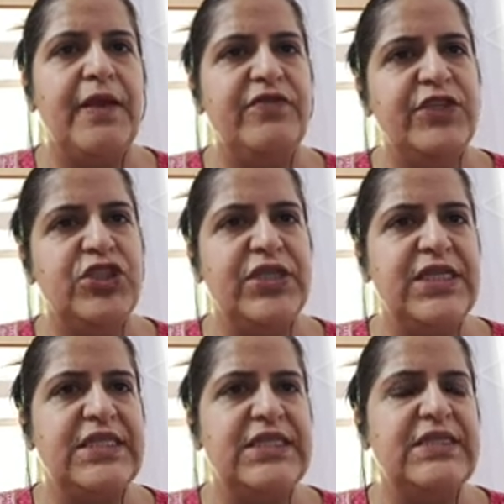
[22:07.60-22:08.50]

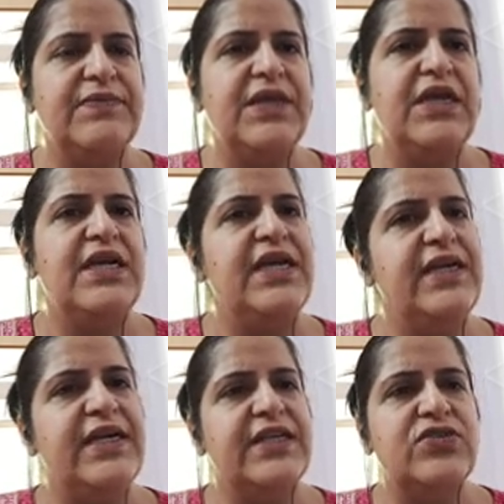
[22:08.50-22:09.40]
fisheries.
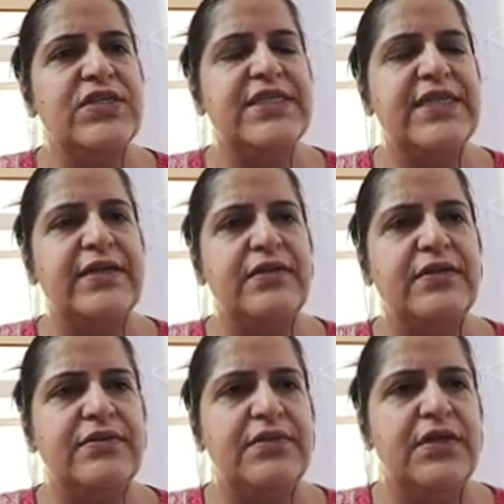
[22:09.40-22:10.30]
Industrial sector,
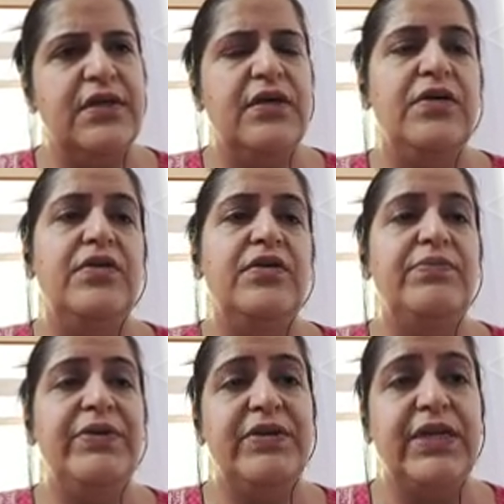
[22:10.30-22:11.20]

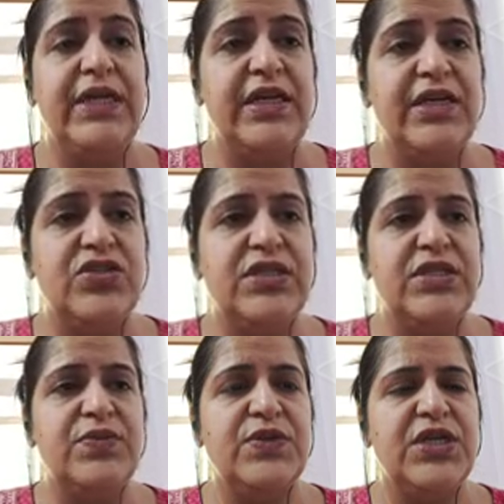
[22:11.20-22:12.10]
big
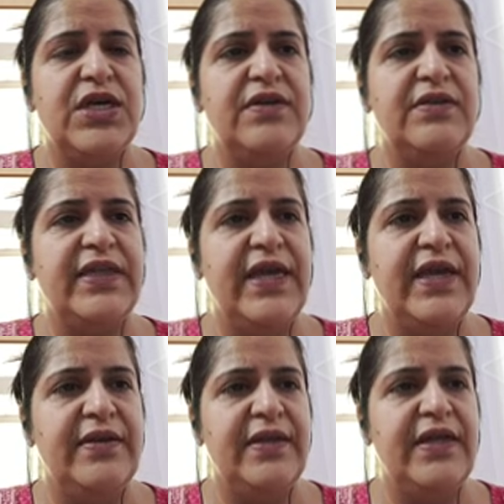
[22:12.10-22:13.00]
industries which are
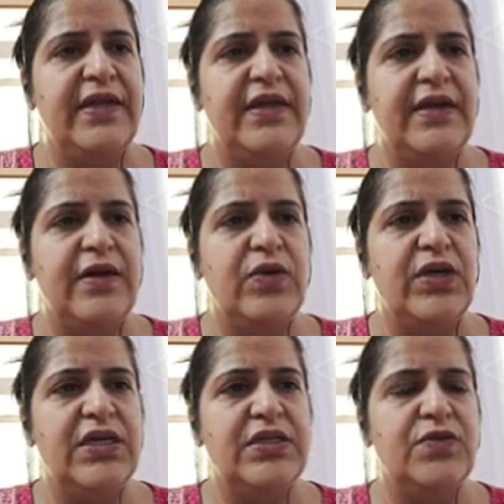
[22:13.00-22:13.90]
there in and around
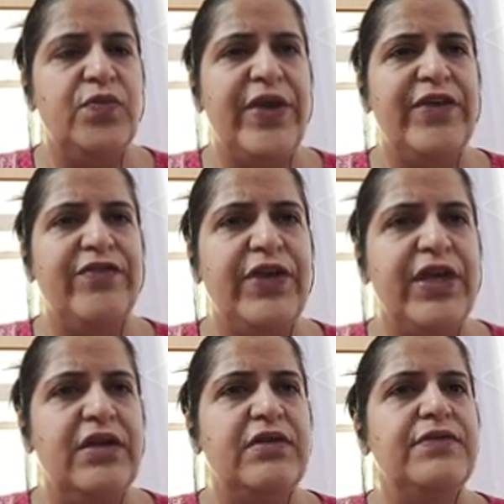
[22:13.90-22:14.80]
us,
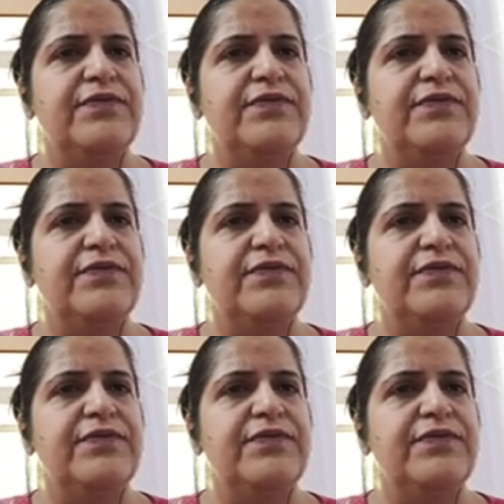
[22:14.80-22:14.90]
Wakefield,